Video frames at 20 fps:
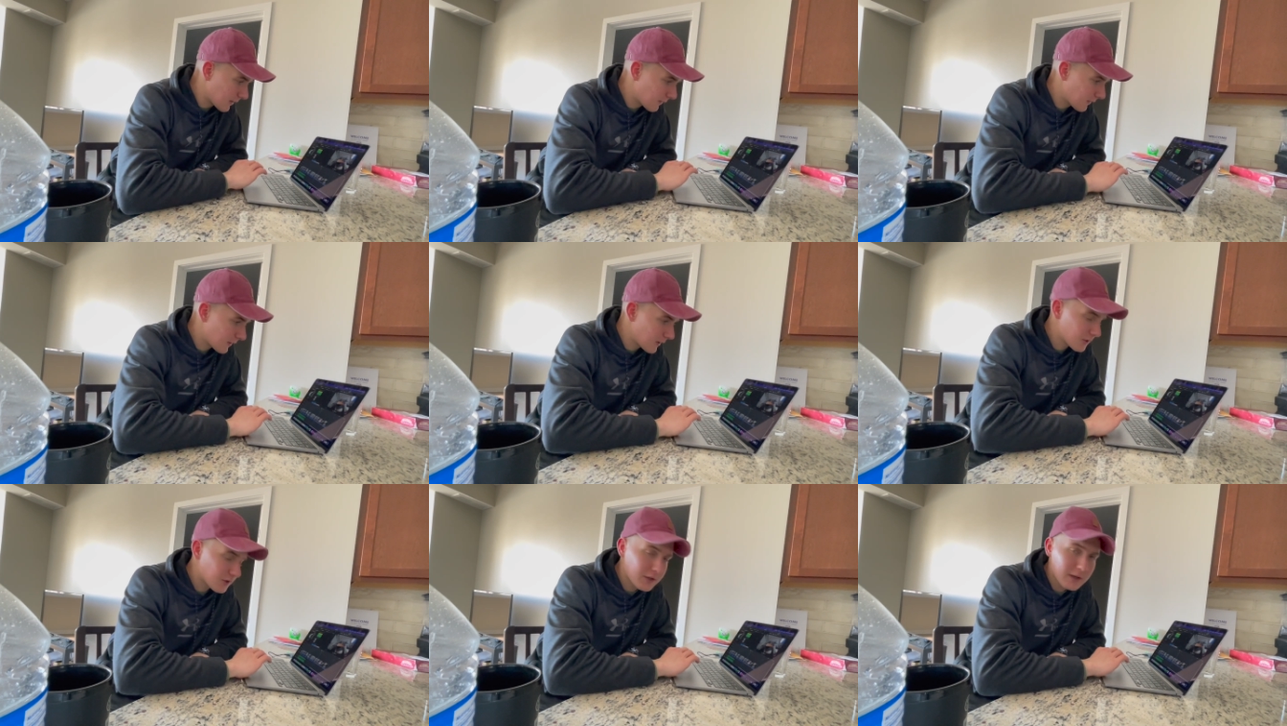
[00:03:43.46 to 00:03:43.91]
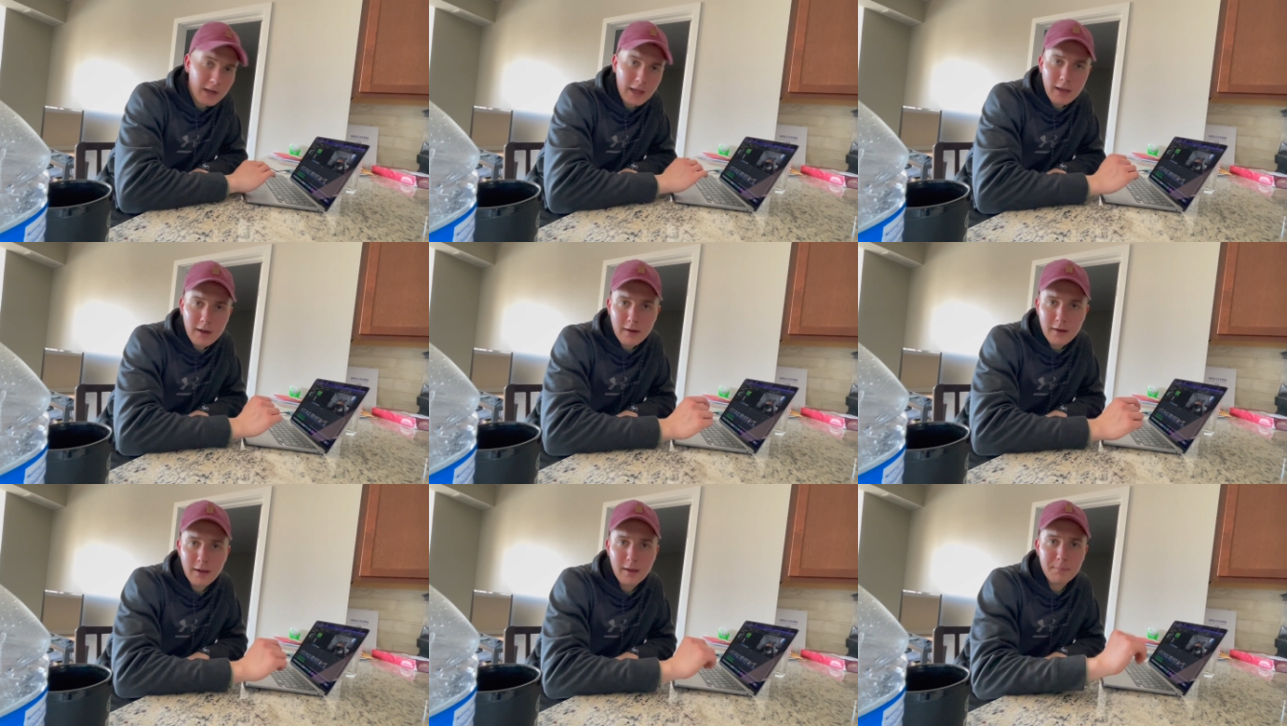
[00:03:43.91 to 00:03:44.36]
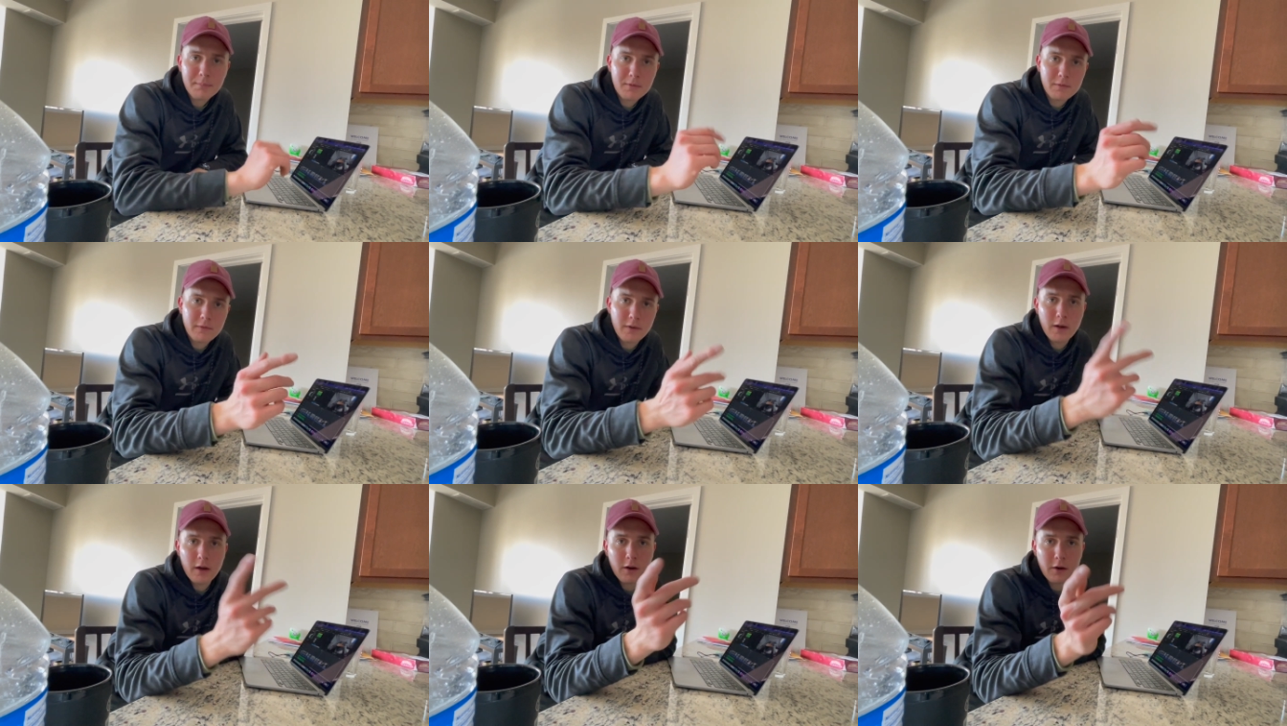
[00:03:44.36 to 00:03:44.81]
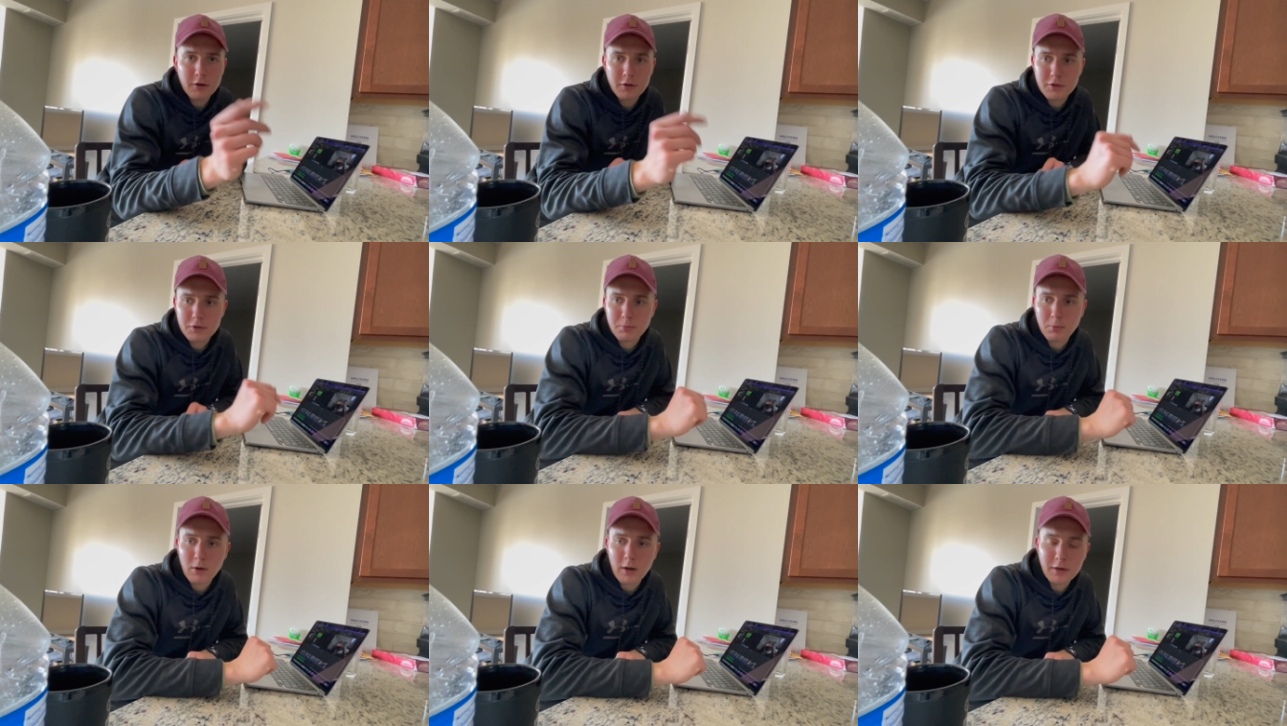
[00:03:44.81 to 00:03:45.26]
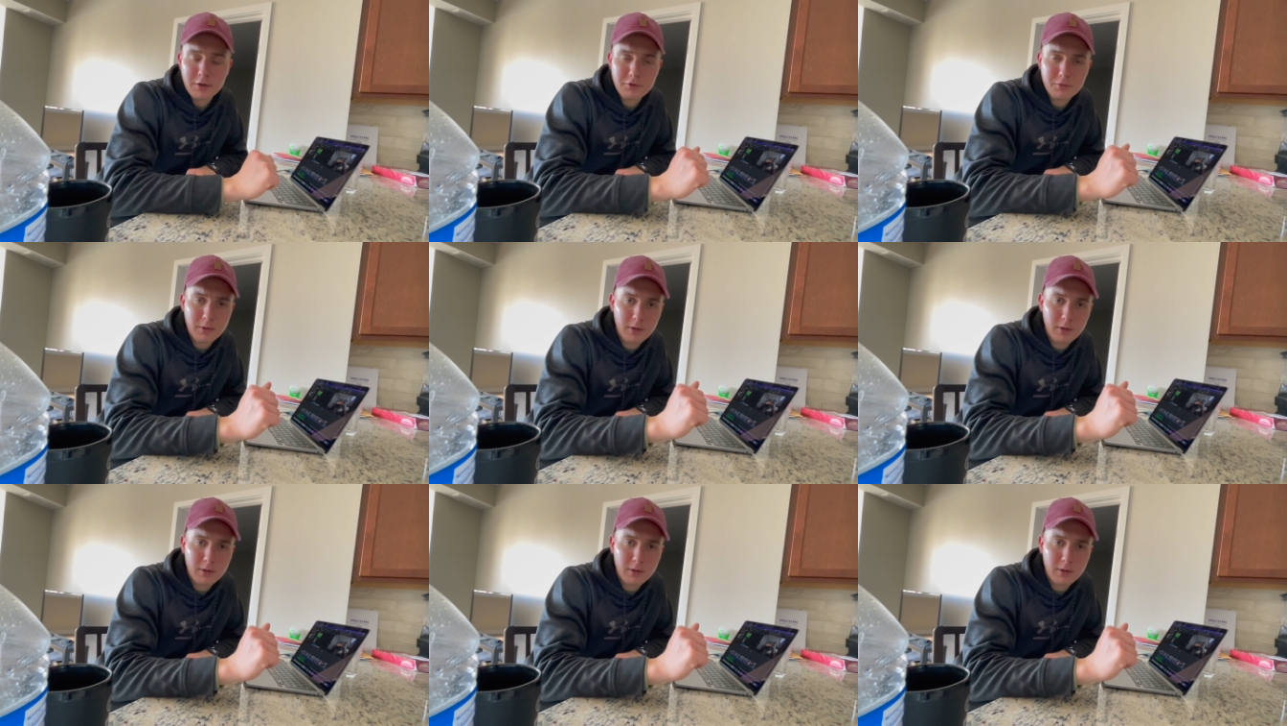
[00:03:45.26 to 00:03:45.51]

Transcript: finishing editing up the video you just watched,